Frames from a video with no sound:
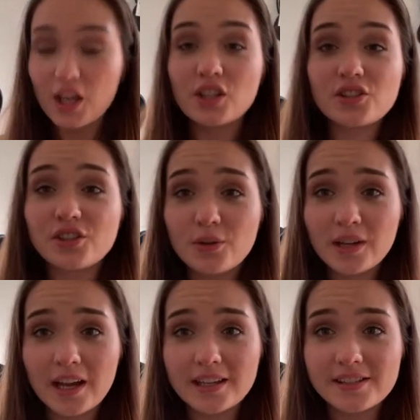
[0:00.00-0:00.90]
So
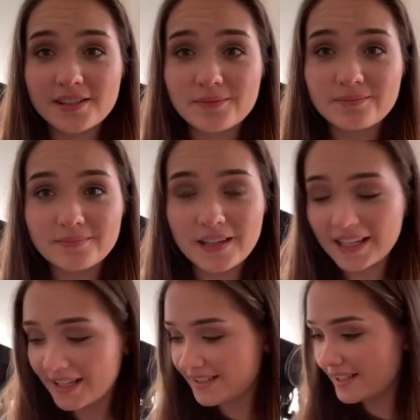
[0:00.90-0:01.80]
guys, I
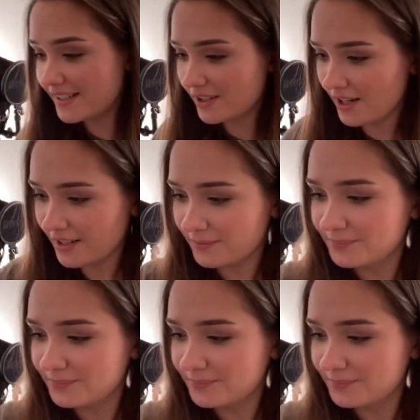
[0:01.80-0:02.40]
guess let's start.